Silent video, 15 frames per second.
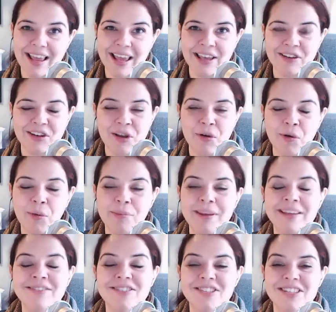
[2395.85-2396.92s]
it, it will be
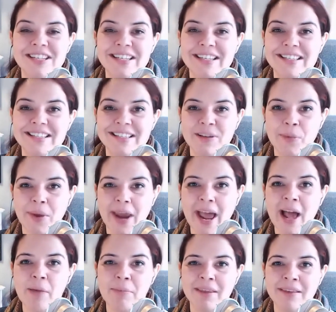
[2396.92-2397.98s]
interesting to see what
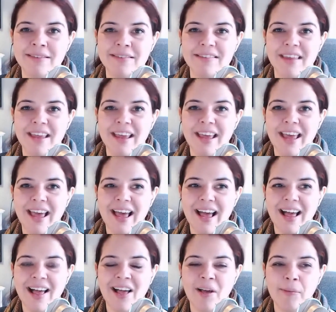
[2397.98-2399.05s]
happens
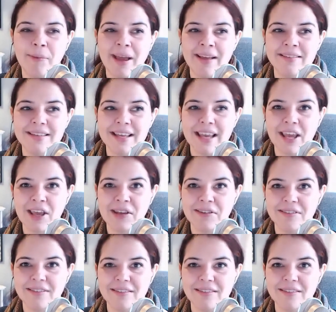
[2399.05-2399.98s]
um, as they get